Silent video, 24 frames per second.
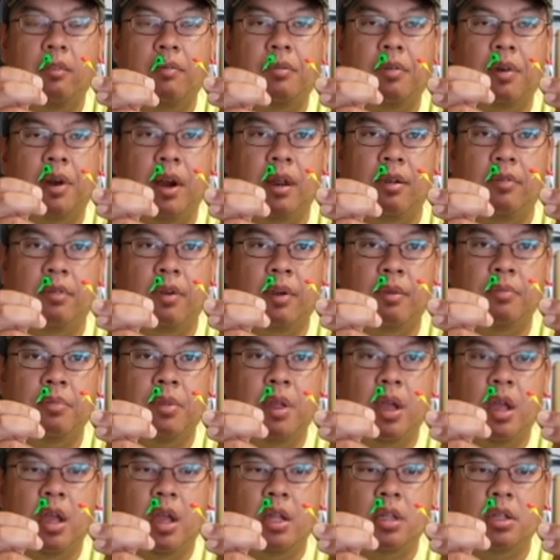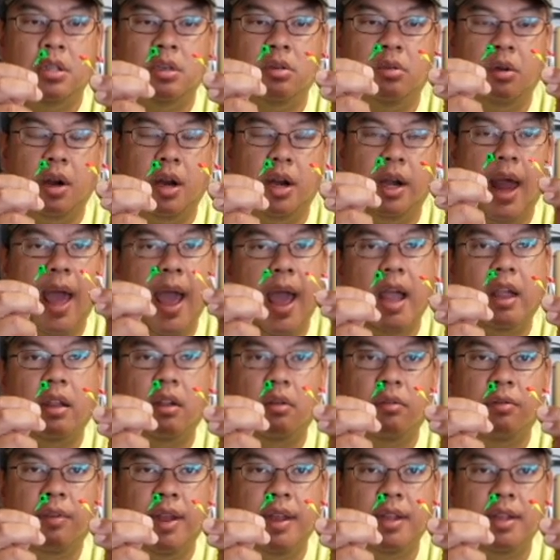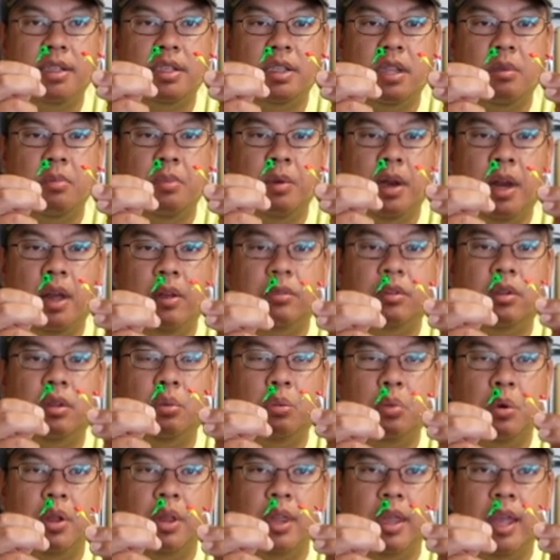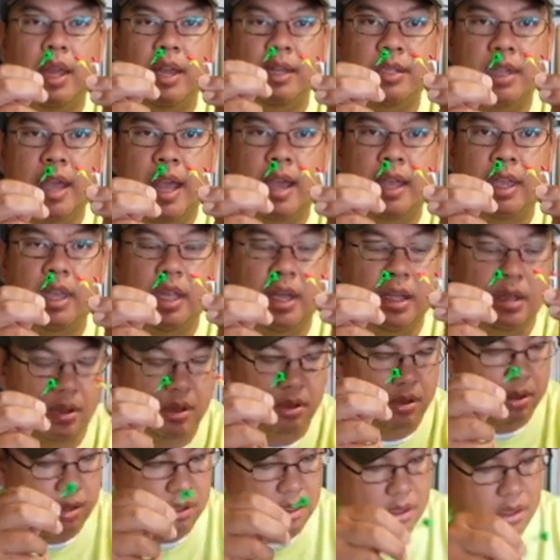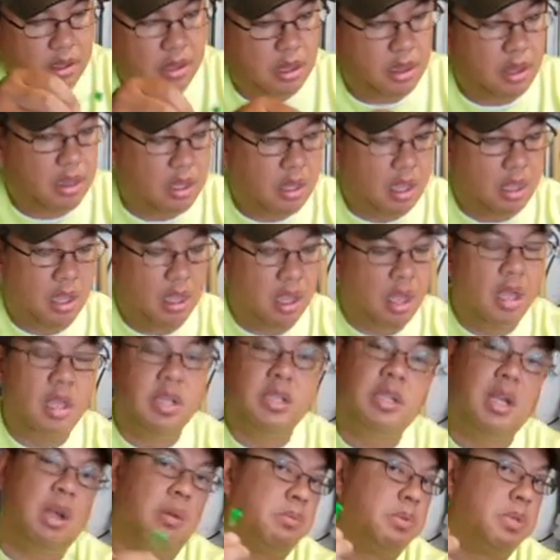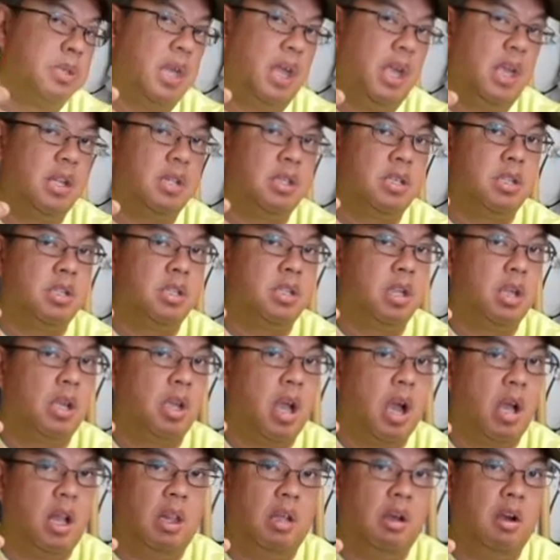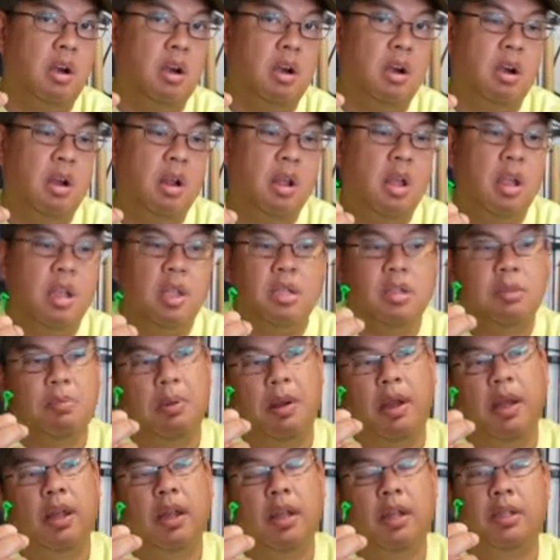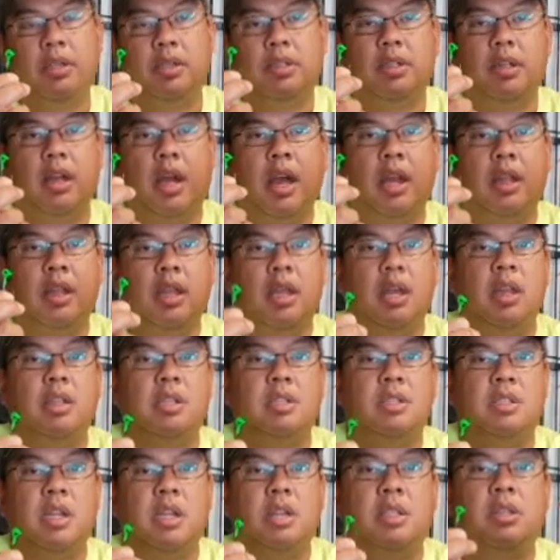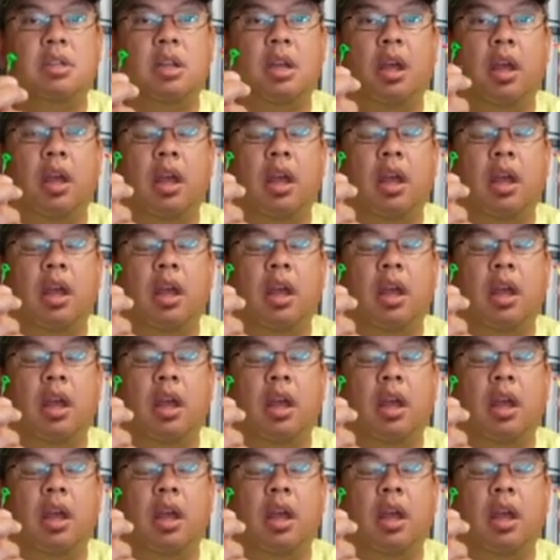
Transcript: front of them, to where it aggravates them enough to where they attack it. Some say it's color, but I think it's just